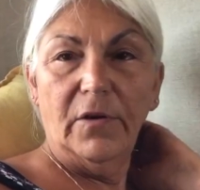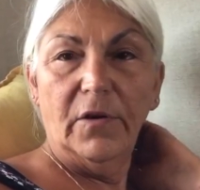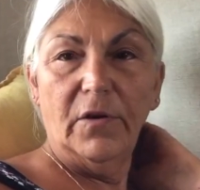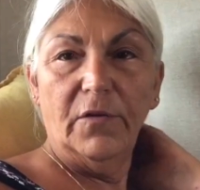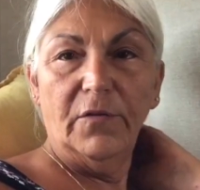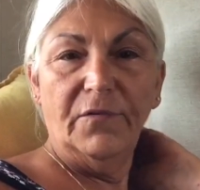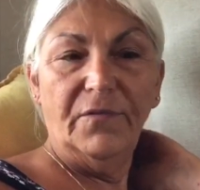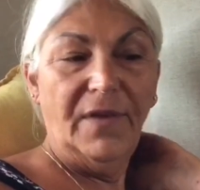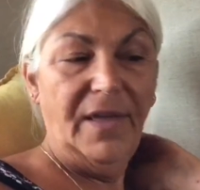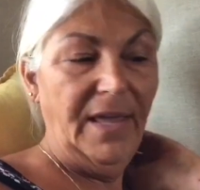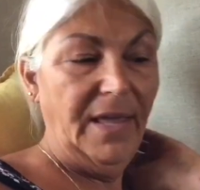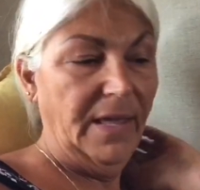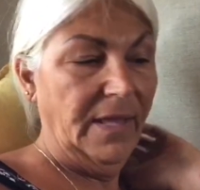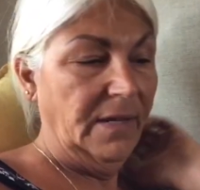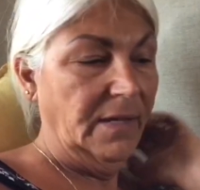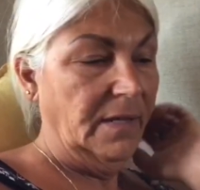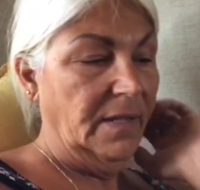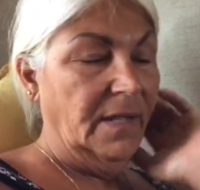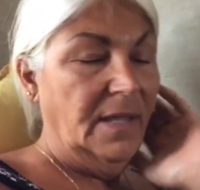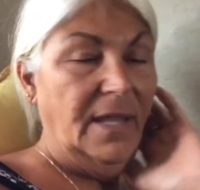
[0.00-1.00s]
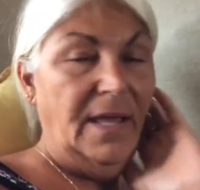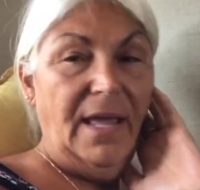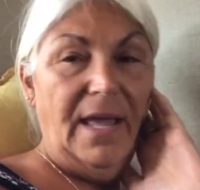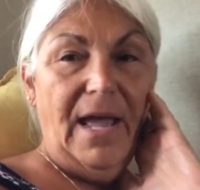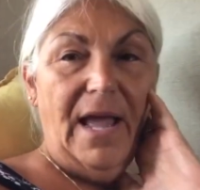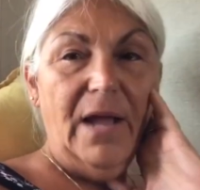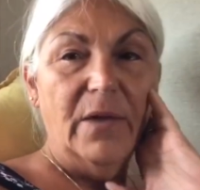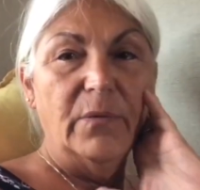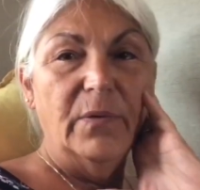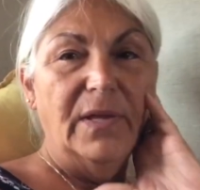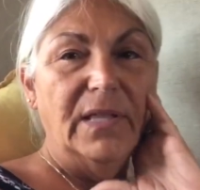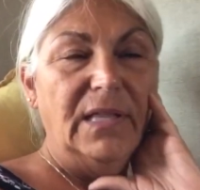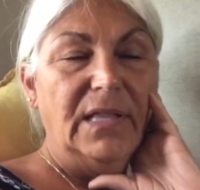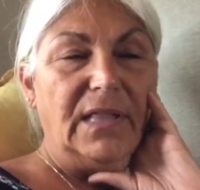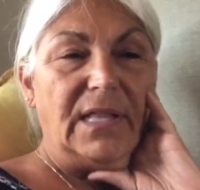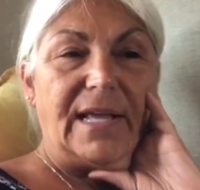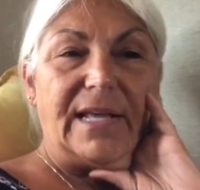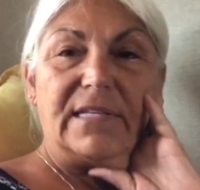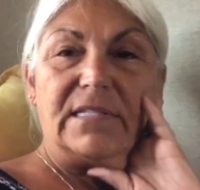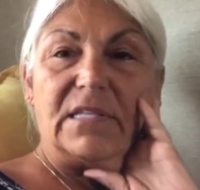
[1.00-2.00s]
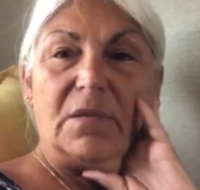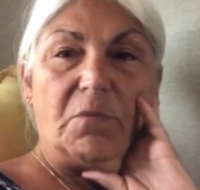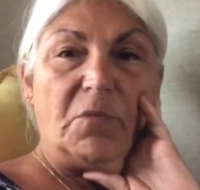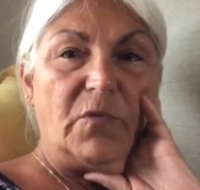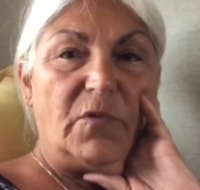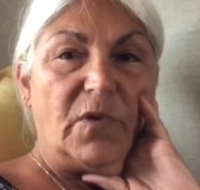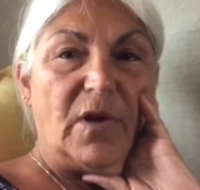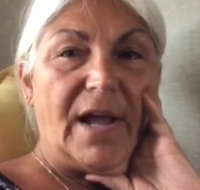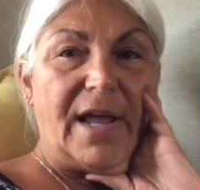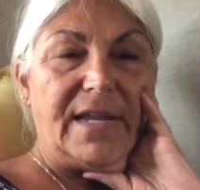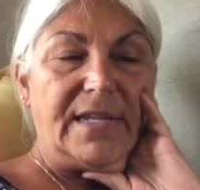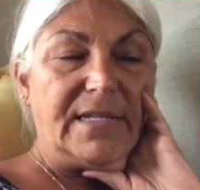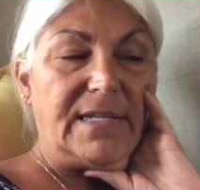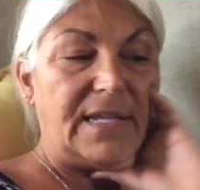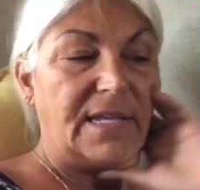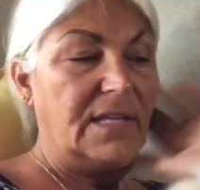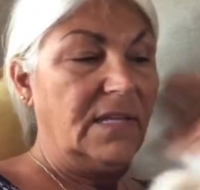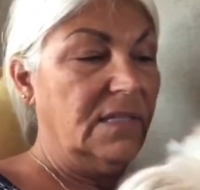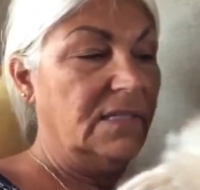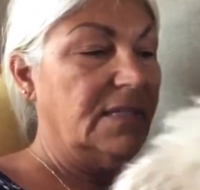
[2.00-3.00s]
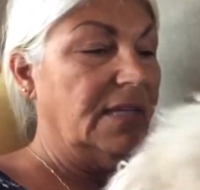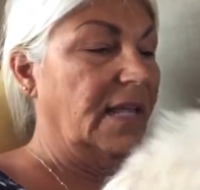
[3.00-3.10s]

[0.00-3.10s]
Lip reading: her van. I really like some of her ideas,